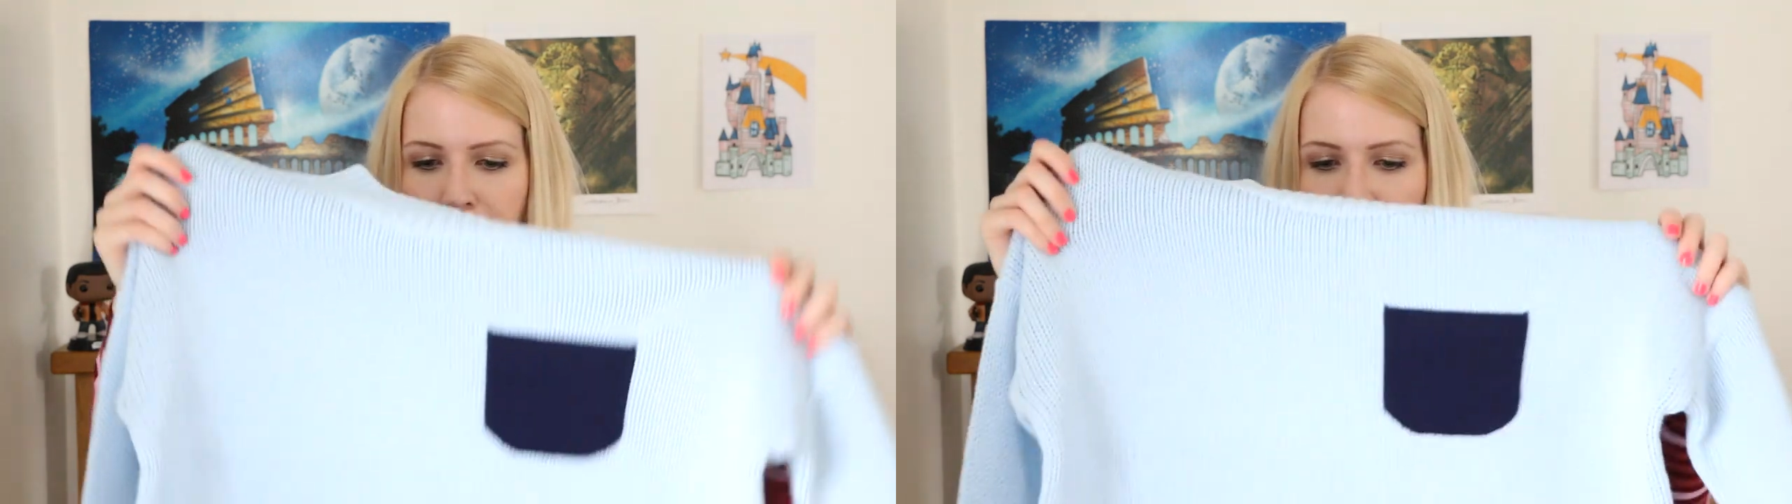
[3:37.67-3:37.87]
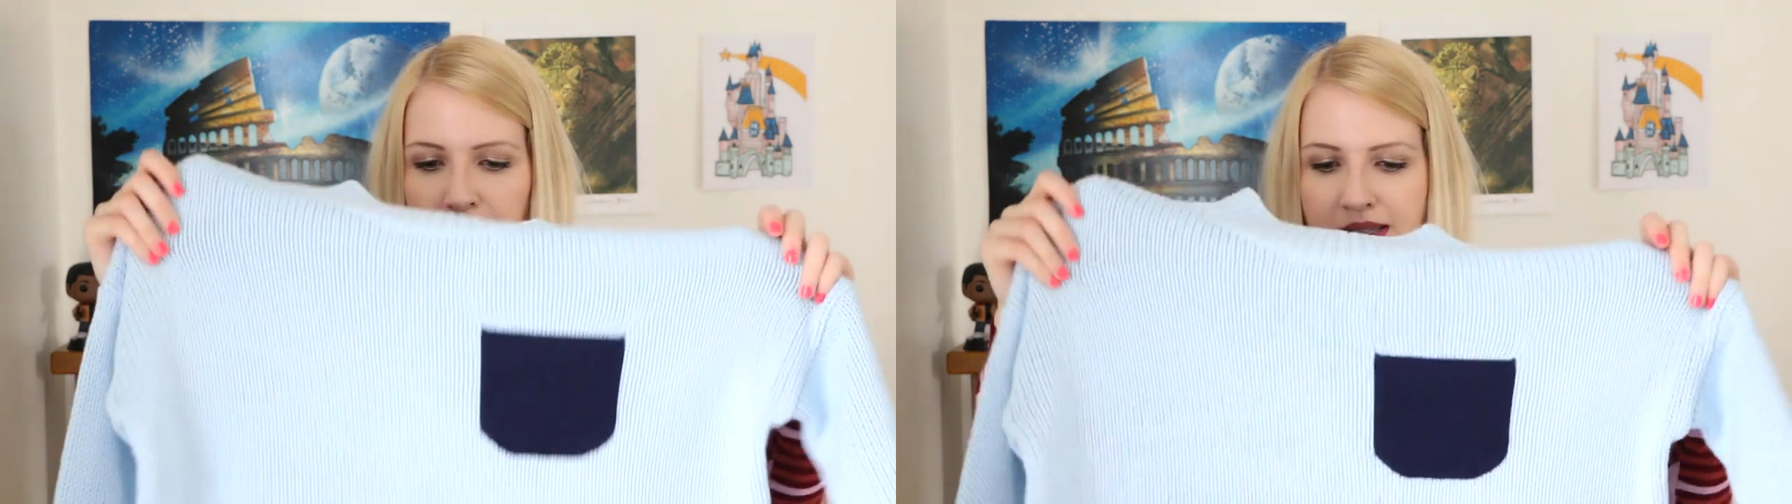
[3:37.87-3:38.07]

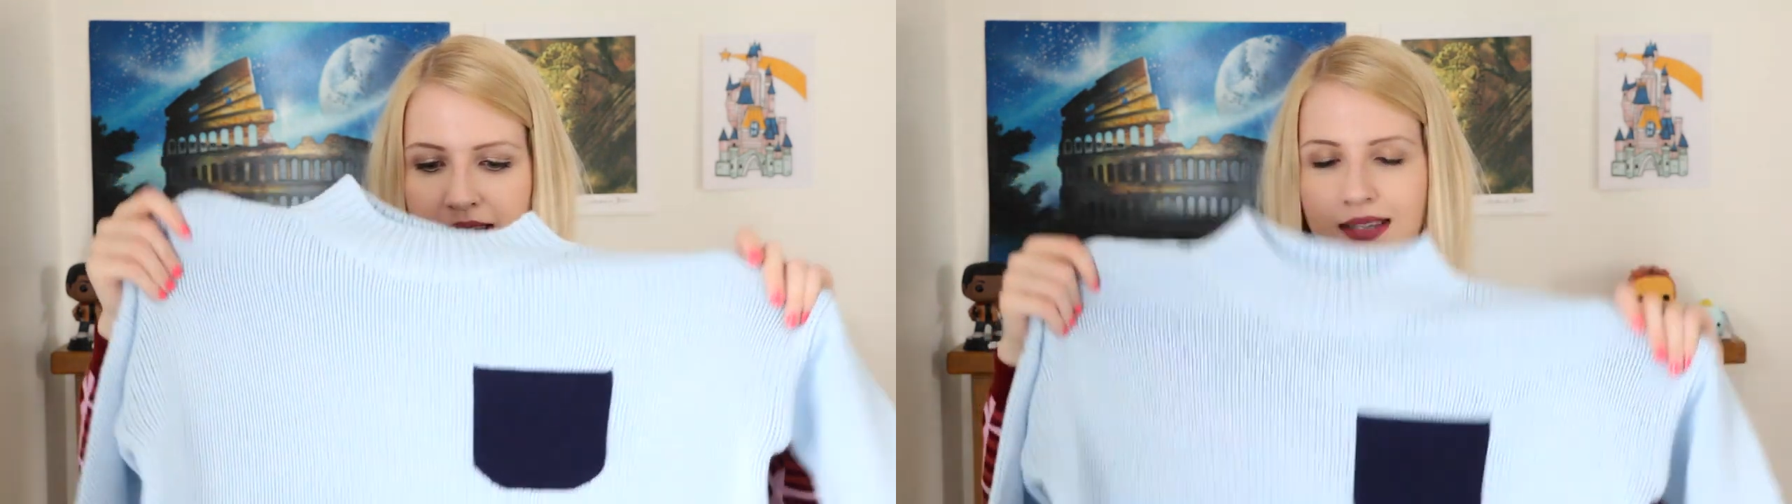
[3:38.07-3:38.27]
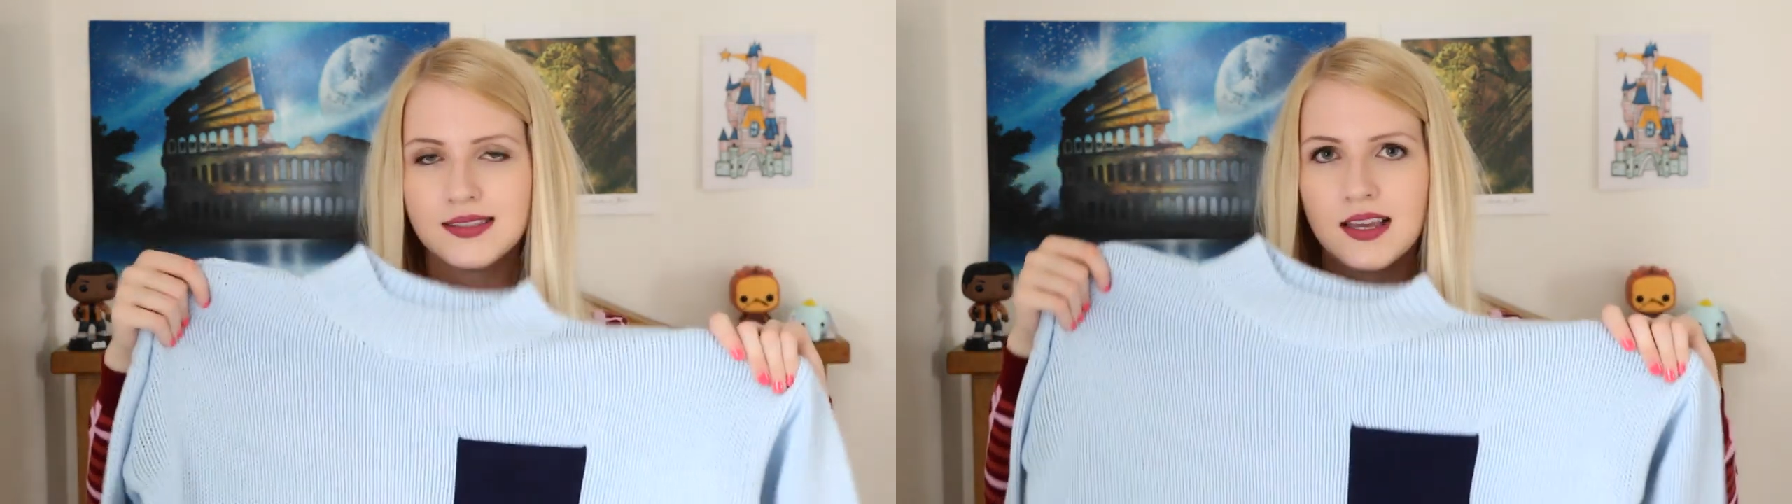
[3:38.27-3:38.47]
maybe a
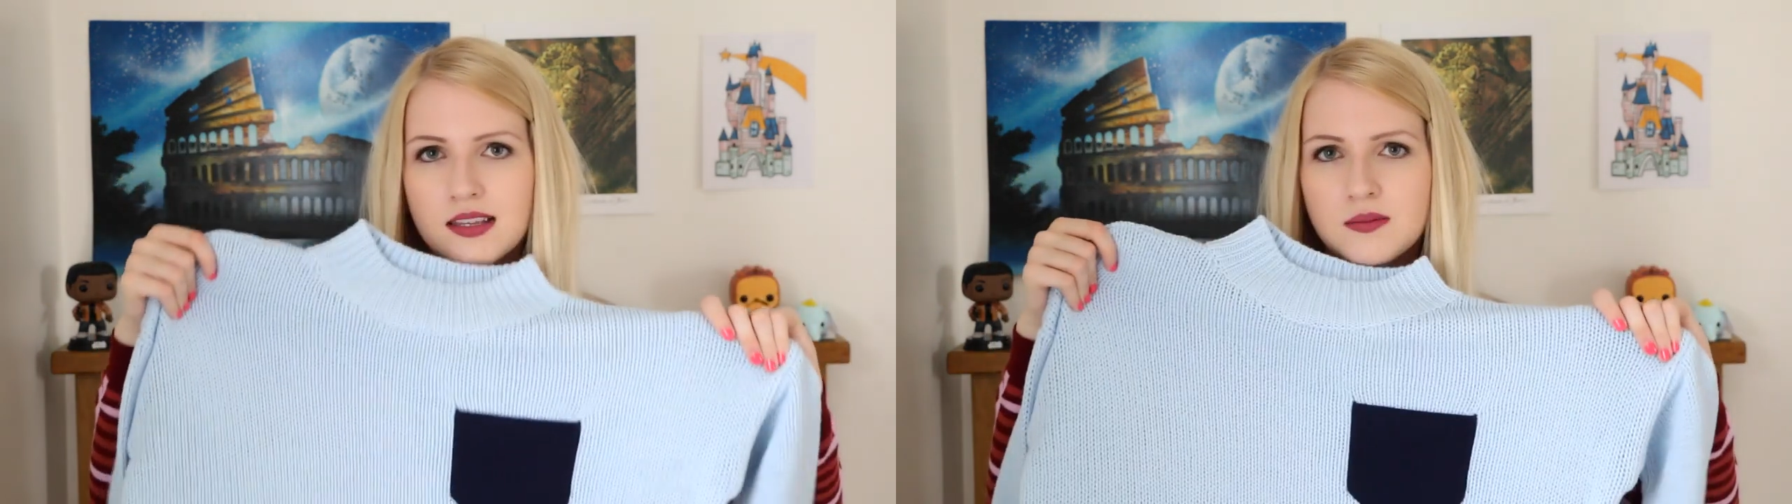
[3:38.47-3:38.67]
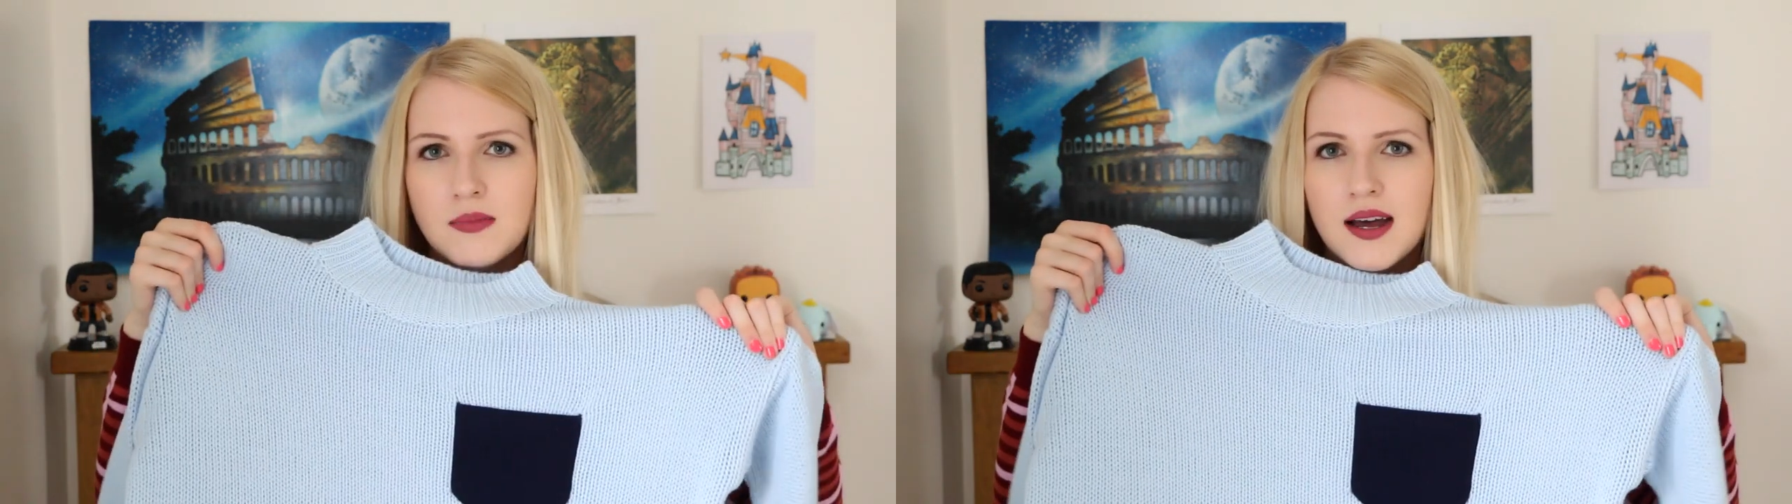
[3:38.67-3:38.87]
size
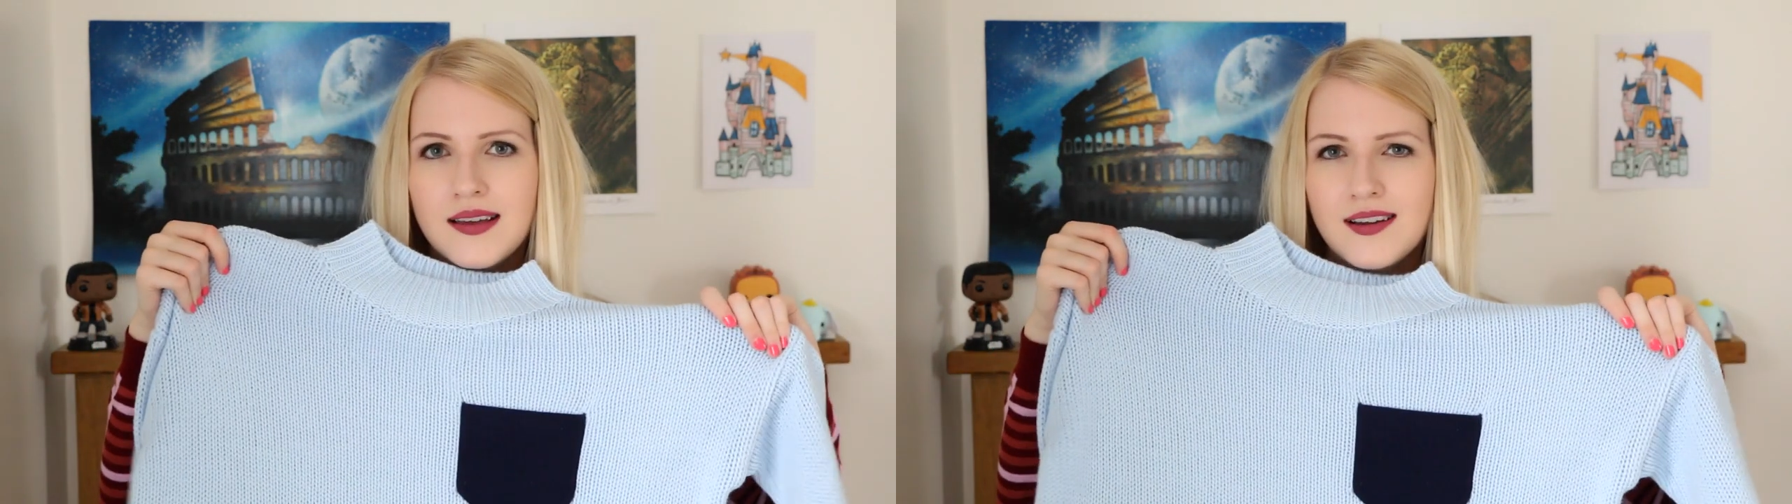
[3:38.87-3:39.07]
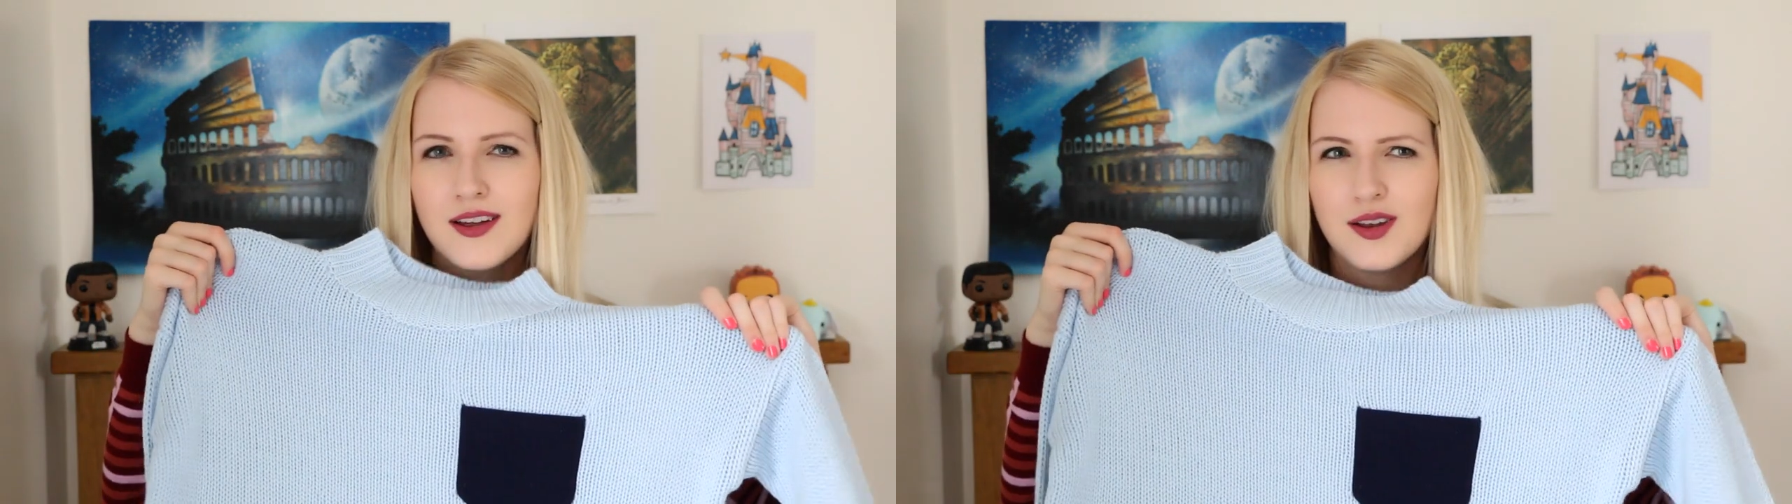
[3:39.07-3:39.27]
6
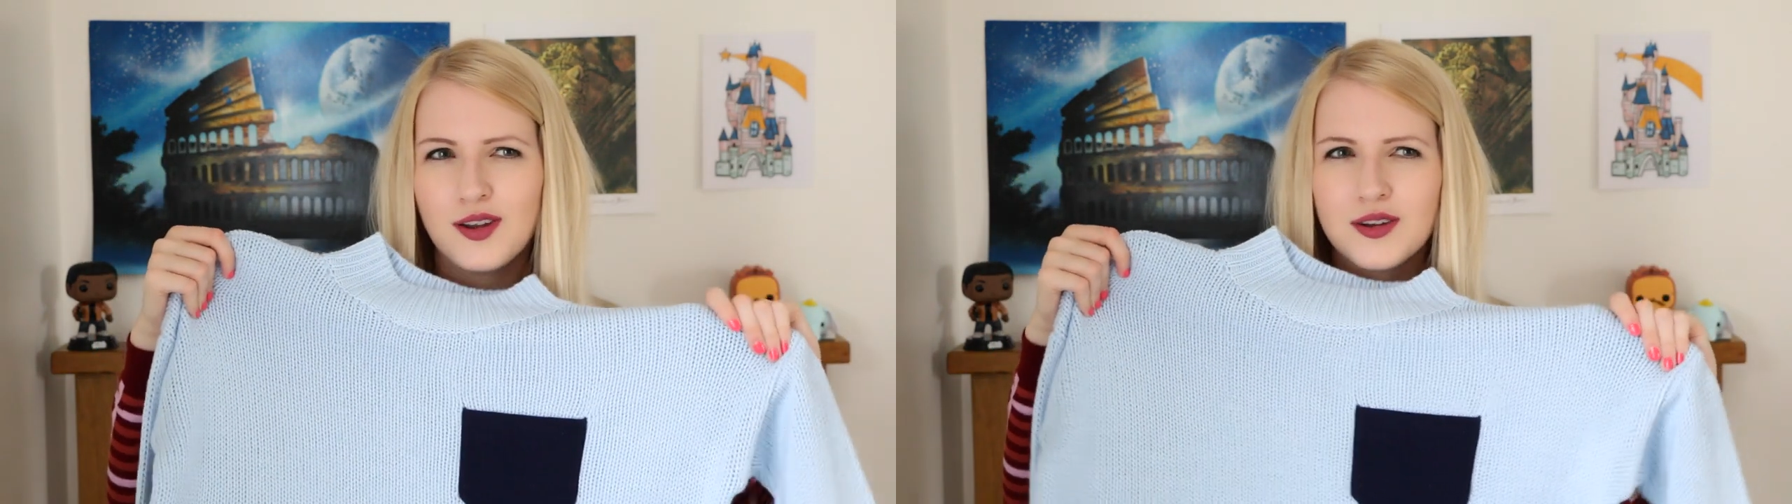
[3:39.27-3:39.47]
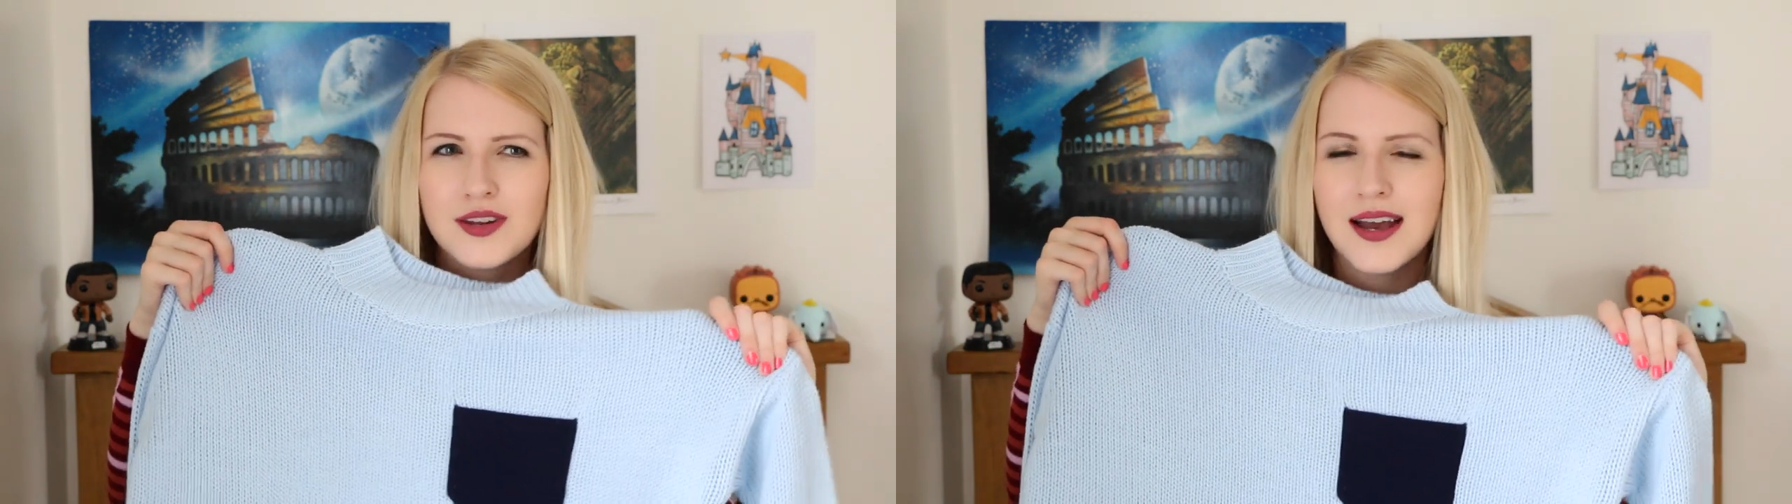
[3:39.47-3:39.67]
might
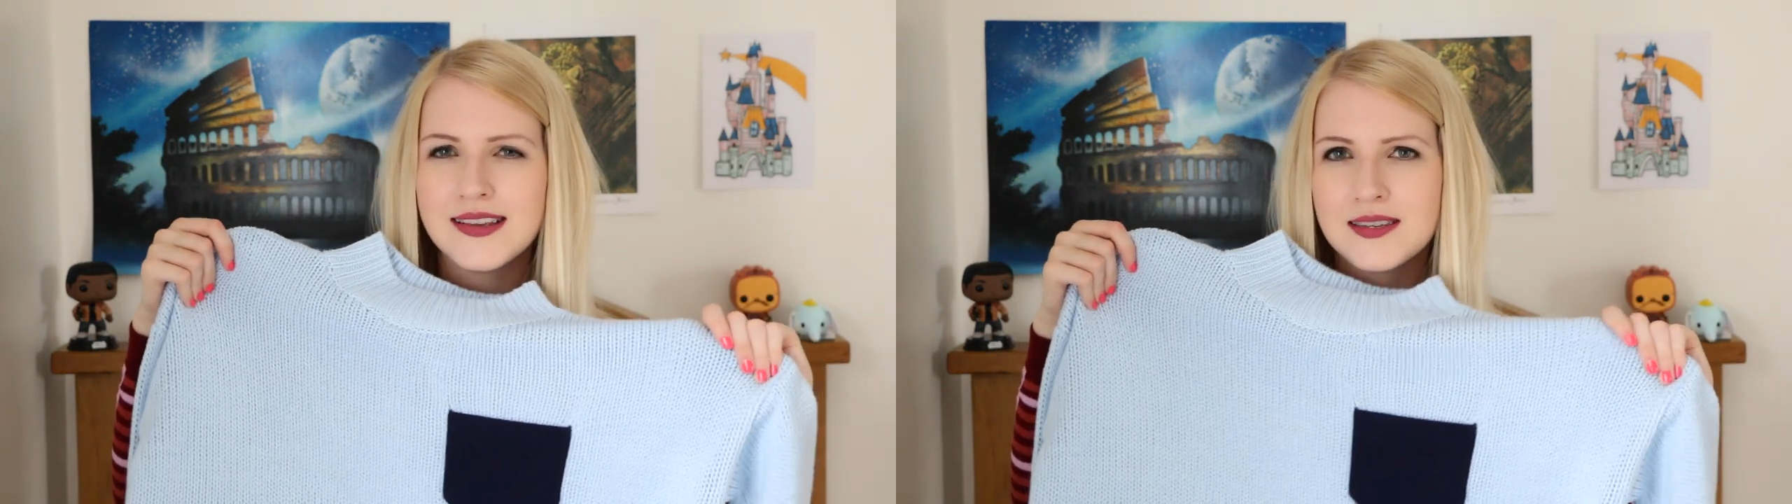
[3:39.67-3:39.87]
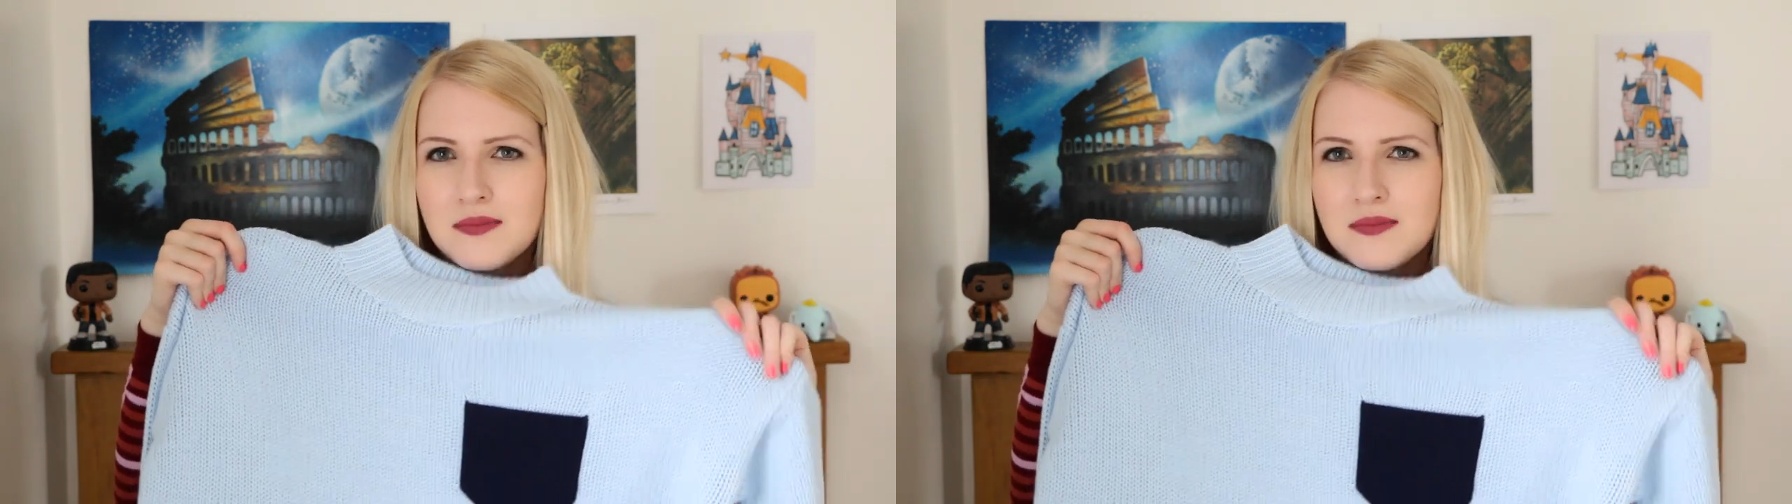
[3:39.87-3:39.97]
look nice.